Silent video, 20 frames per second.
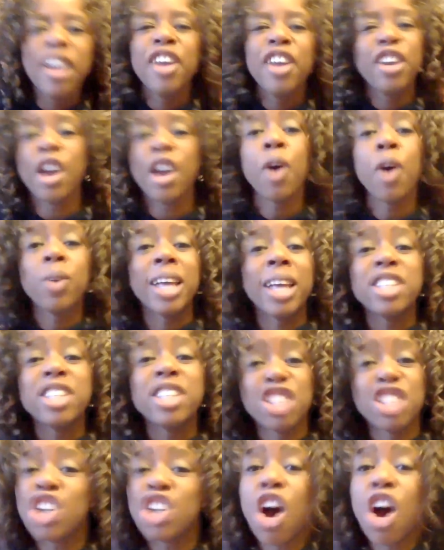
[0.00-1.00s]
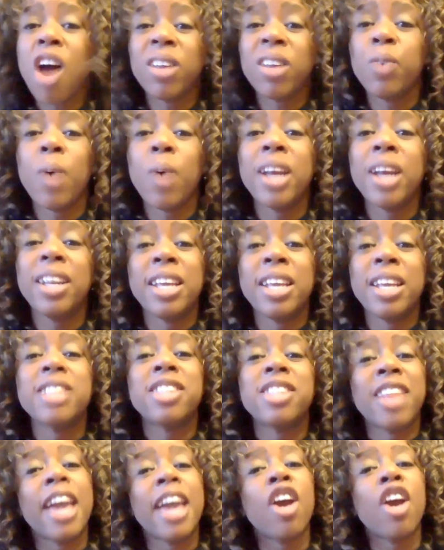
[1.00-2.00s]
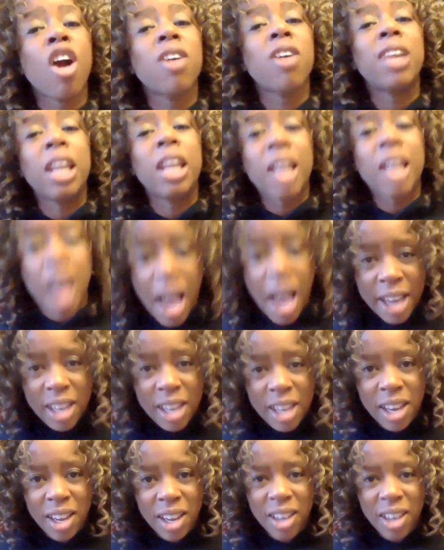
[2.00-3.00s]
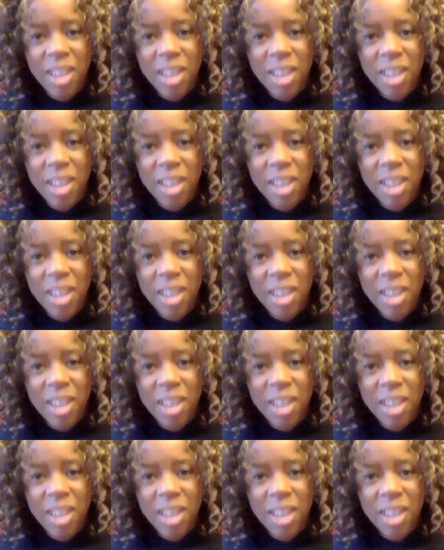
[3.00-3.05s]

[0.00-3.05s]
No, let's just call it what it is. They are lying